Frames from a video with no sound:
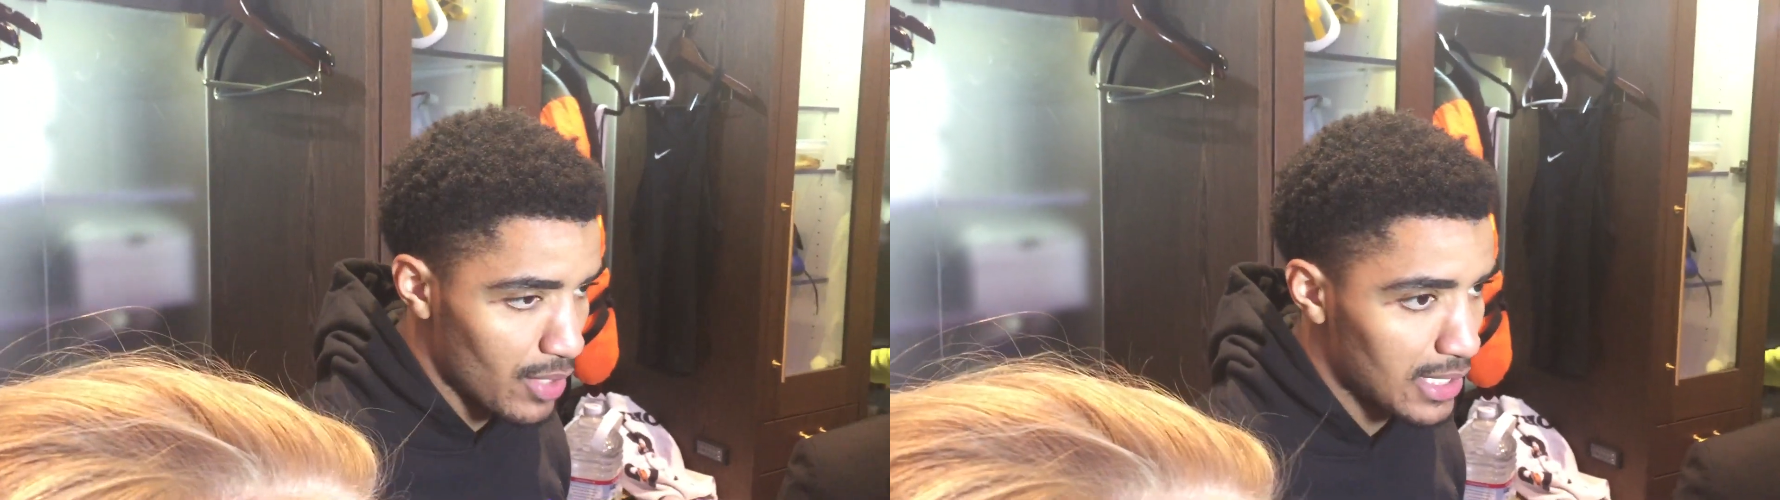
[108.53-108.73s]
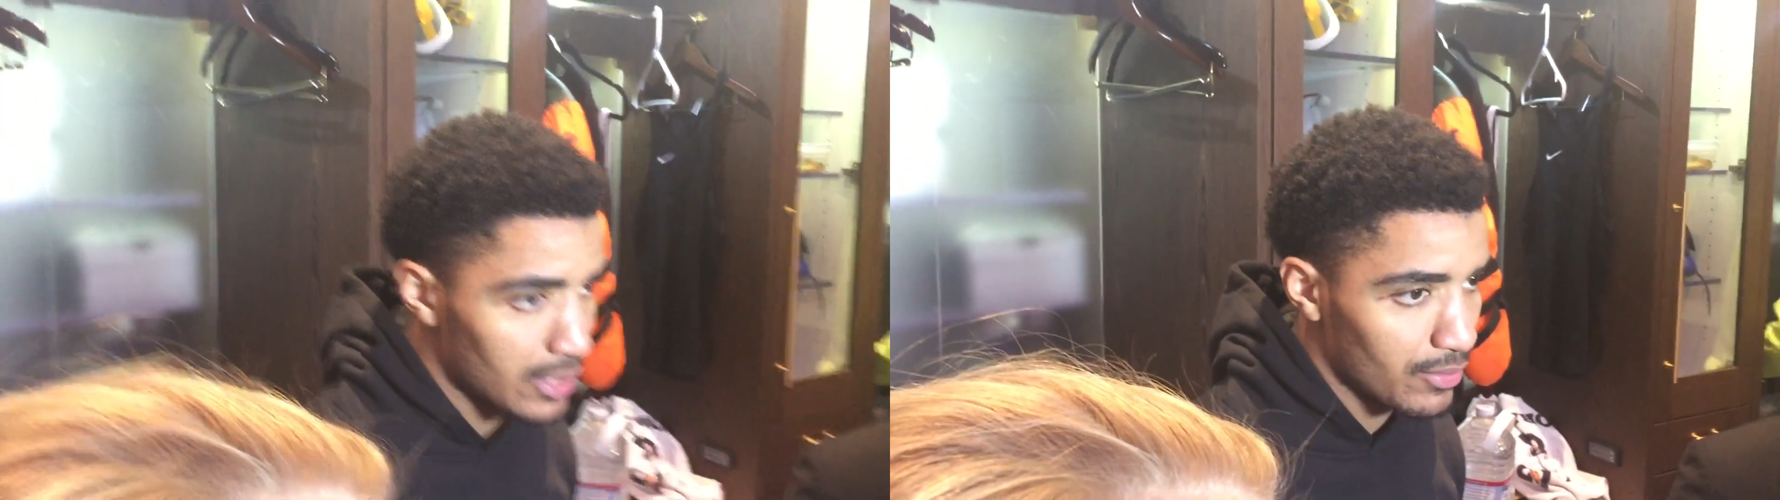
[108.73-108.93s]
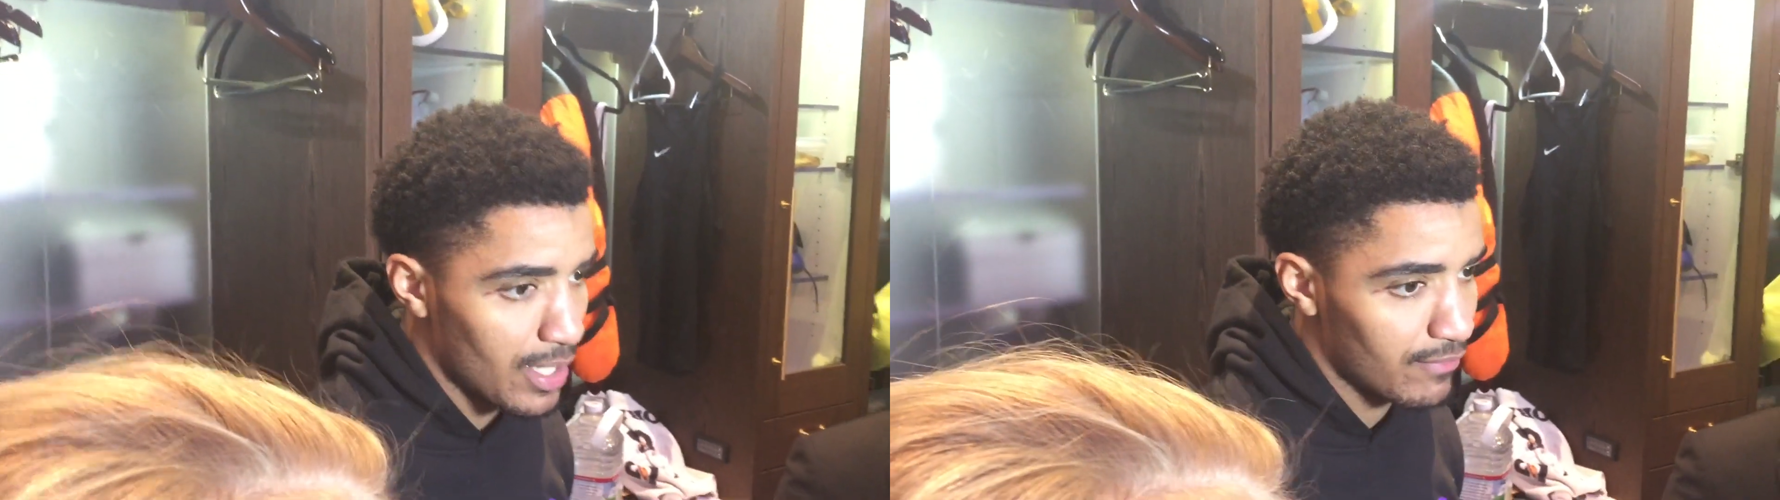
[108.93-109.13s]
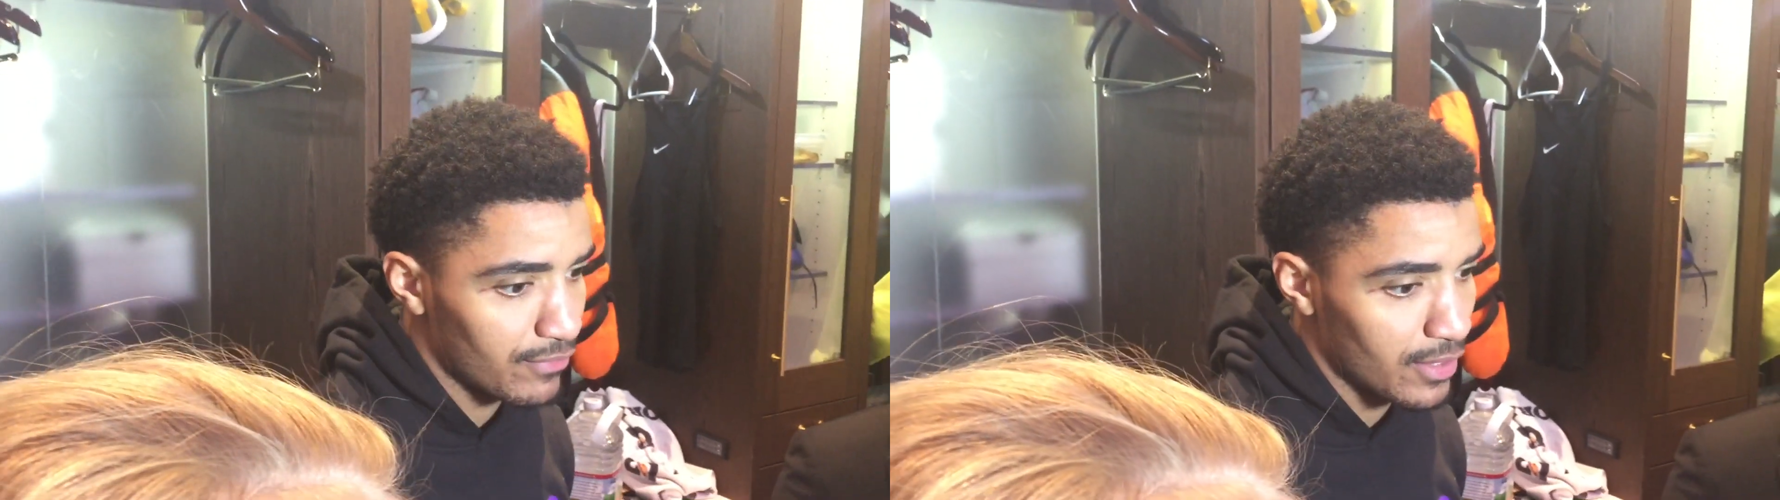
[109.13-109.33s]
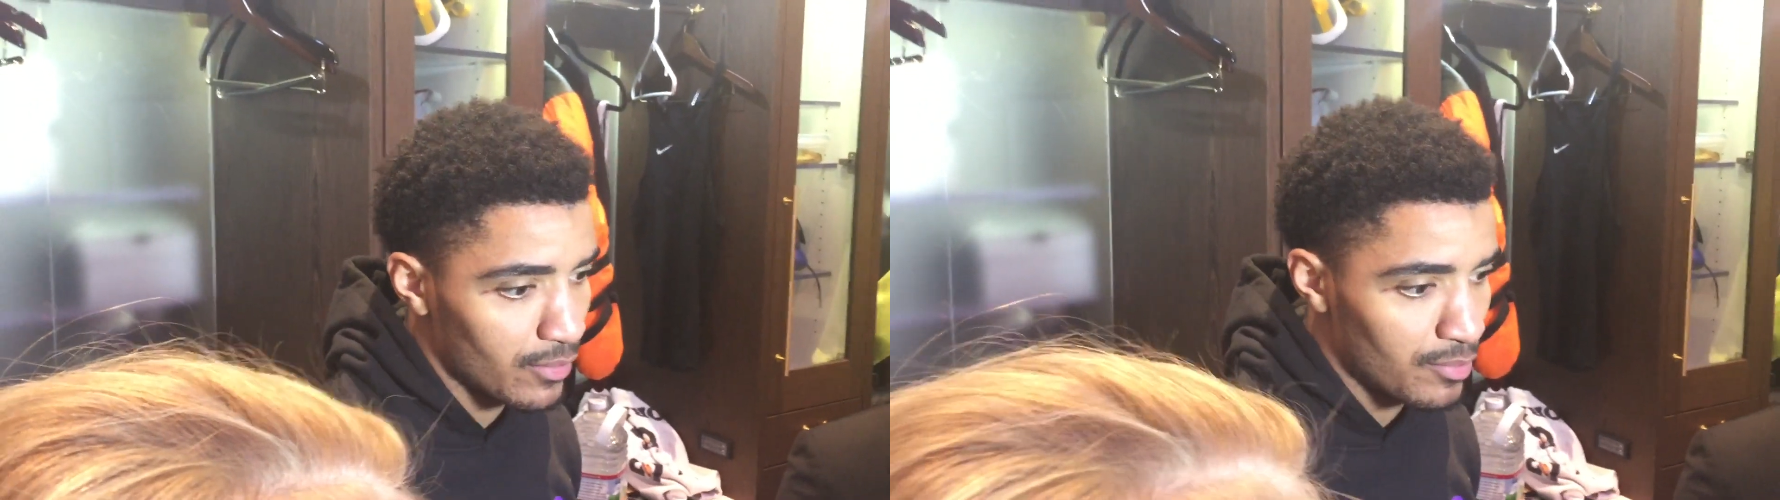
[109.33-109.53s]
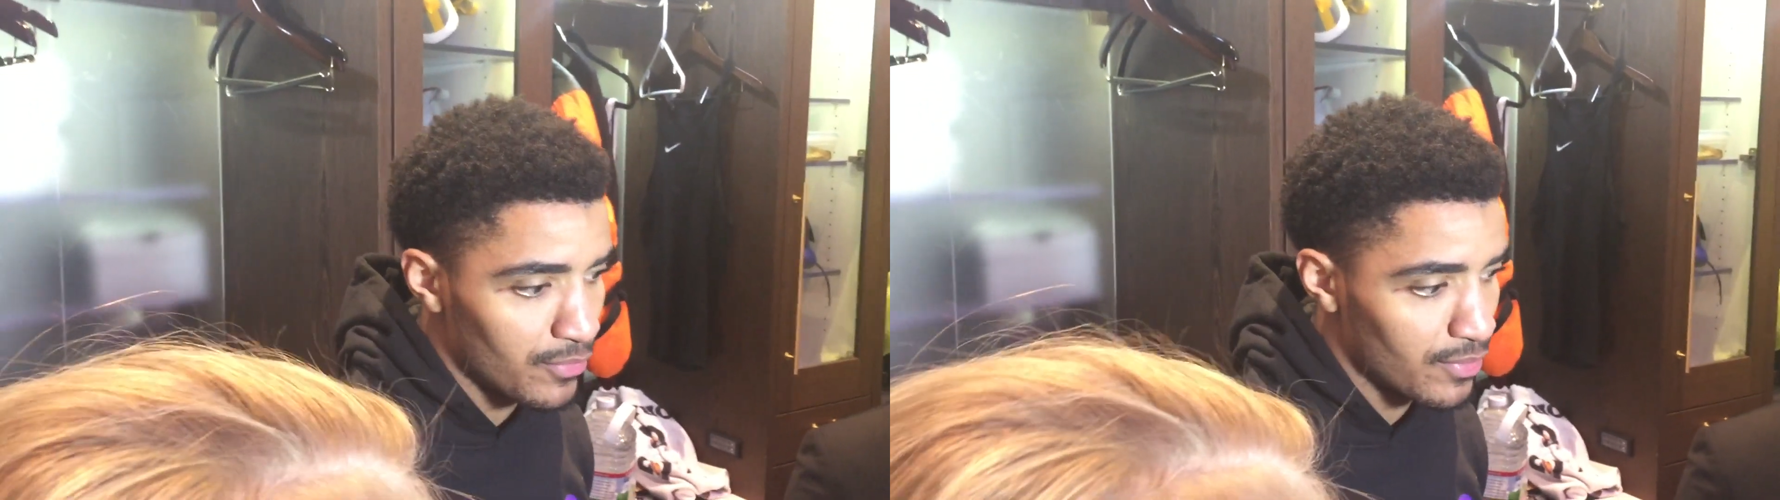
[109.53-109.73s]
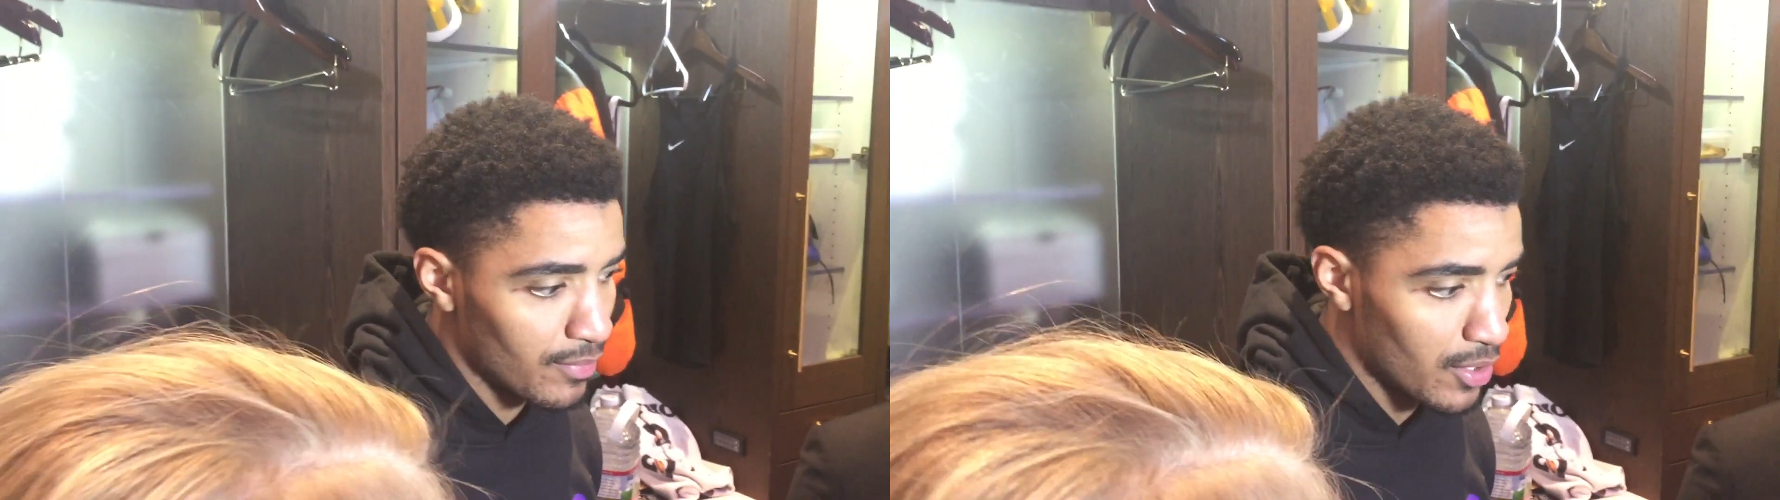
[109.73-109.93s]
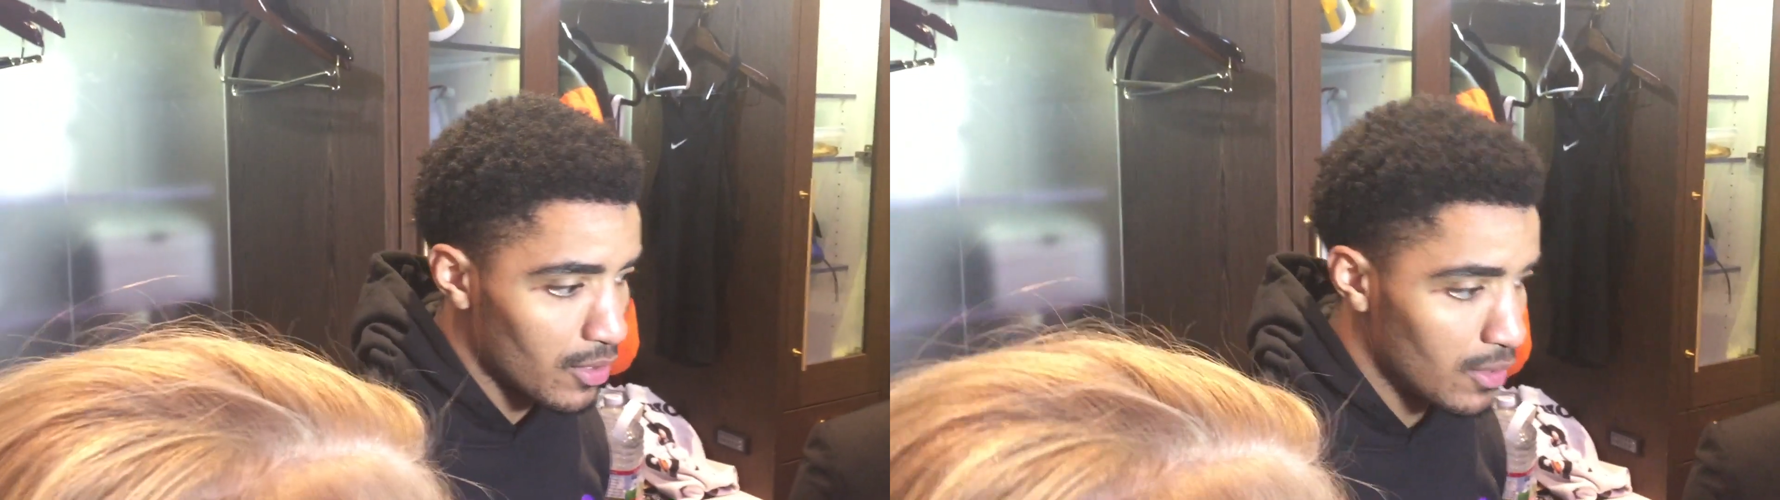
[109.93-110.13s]
we're out there, we're having fun, we're moving the
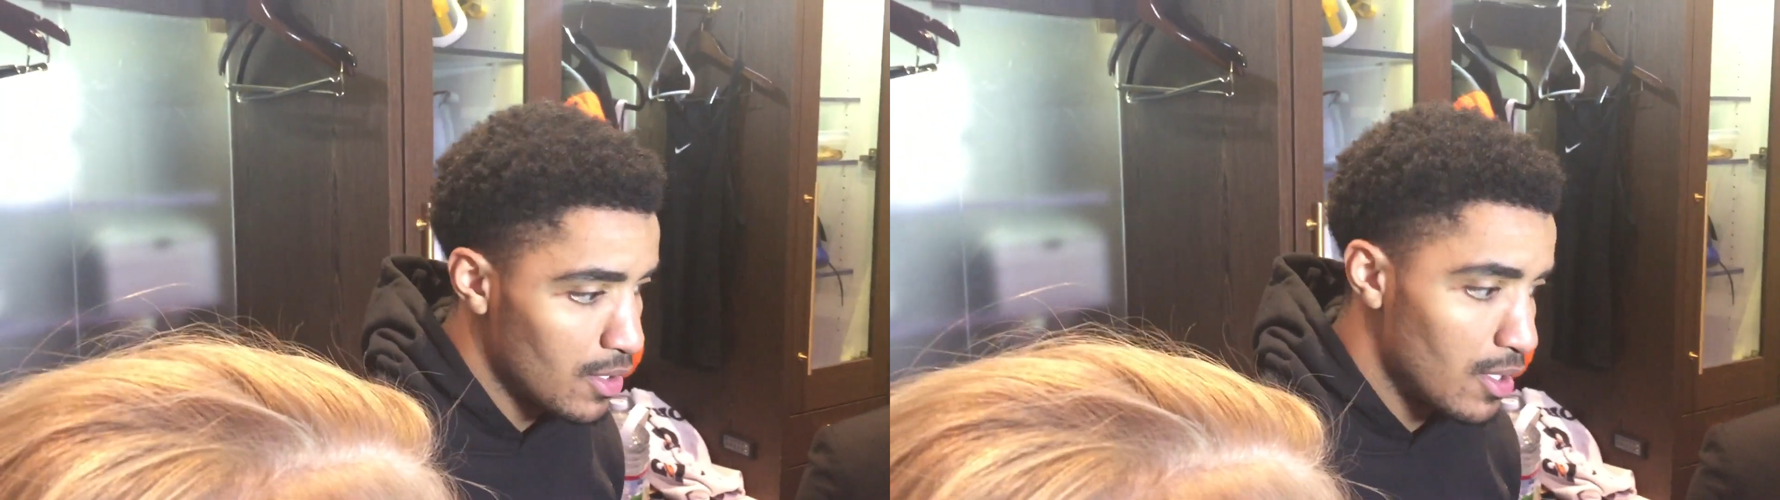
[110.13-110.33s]
ball.